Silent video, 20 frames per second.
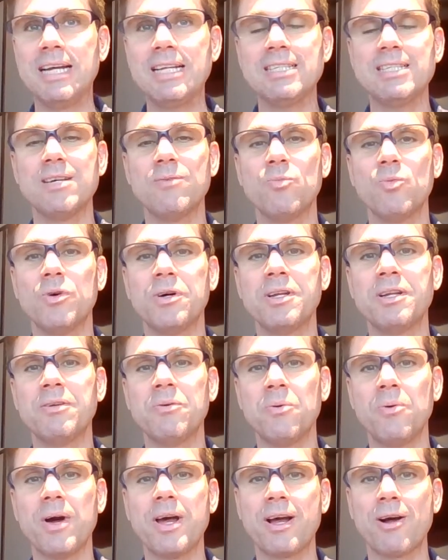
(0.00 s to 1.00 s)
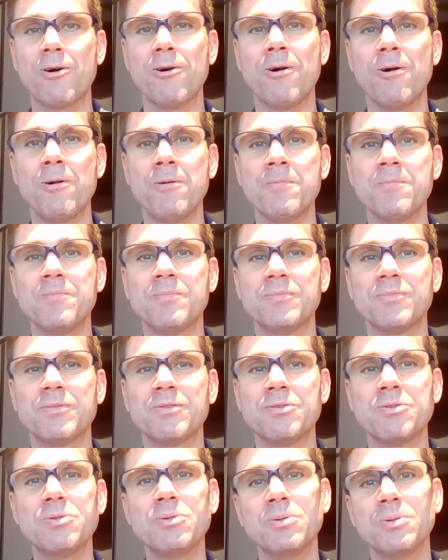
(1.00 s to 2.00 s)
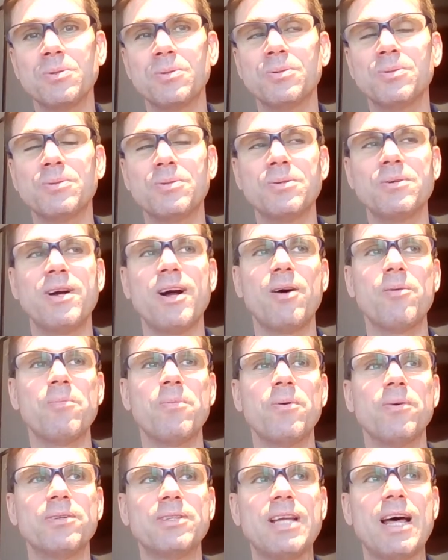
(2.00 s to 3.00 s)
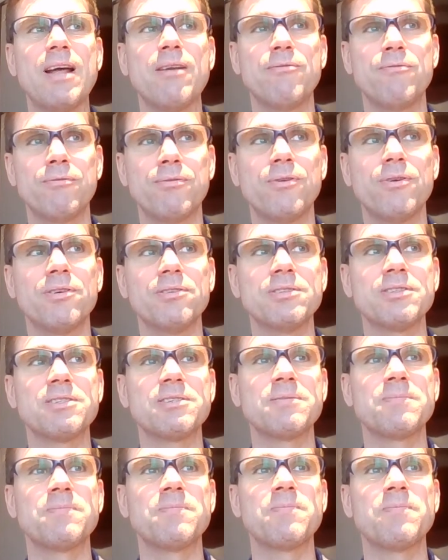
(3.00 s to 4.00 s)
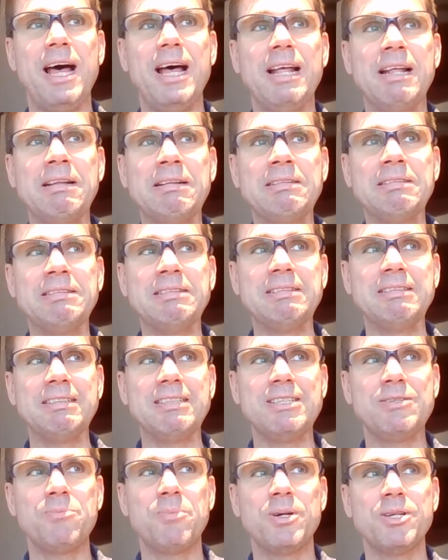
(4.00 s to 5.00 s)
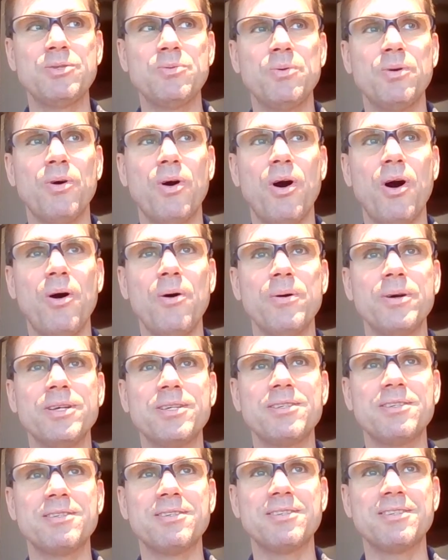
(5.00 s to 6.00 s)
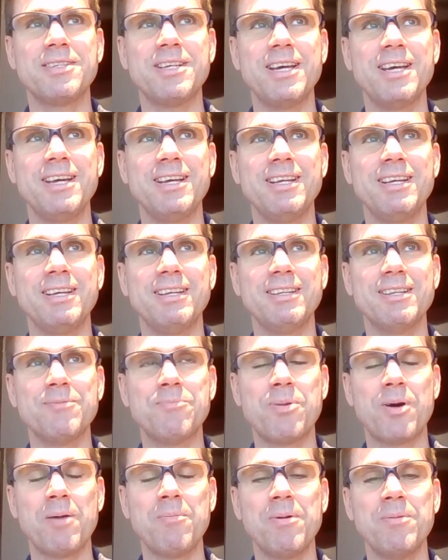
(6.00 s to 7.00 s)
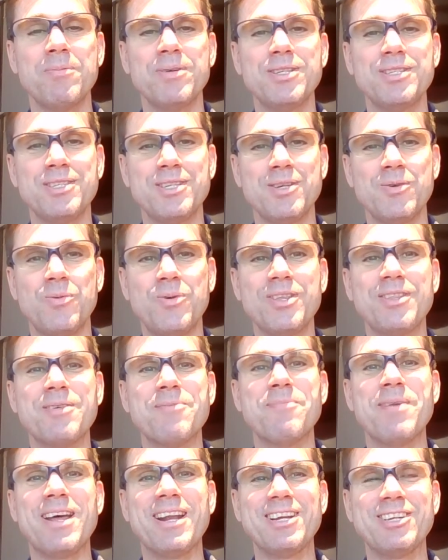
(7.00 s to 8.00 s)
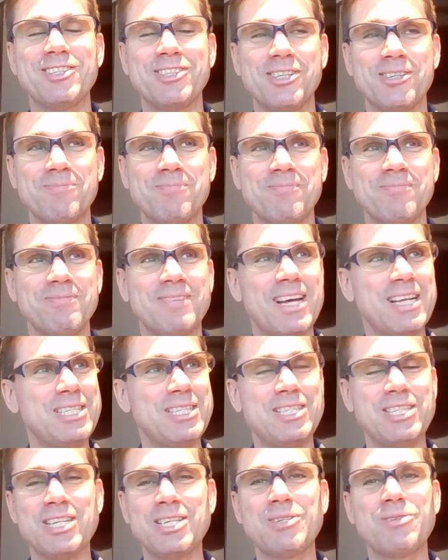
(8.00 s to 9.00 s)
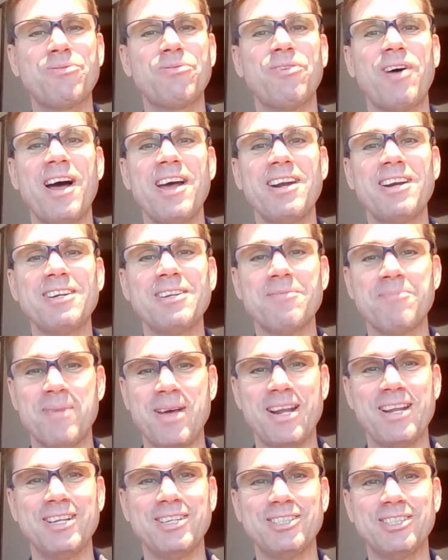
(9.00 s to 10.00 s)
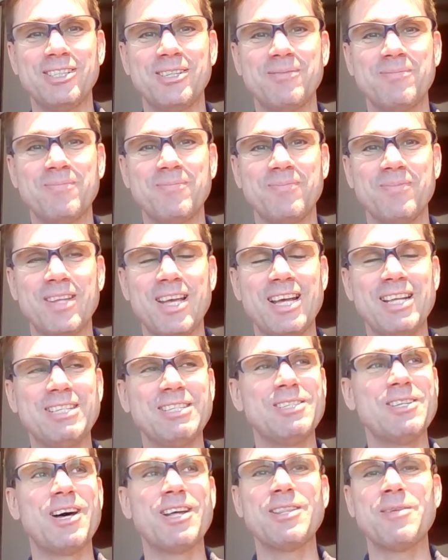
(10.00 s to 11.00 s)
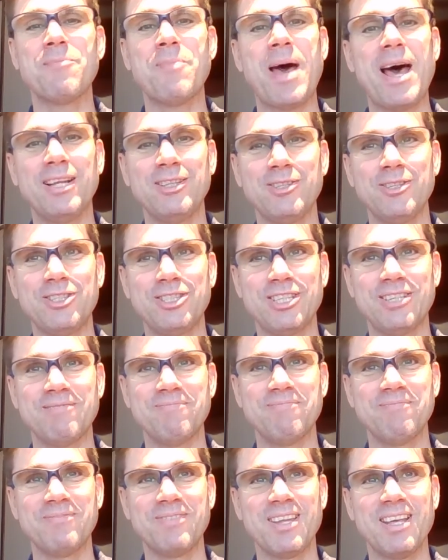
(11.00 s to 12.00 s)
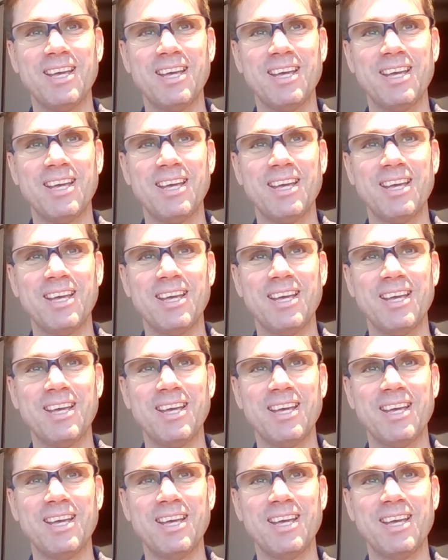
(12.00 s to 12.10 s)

that's someone who I call to help on that front. And this person will always say the problem is with the manager. Let's just fire the manager. It's not the pathogen.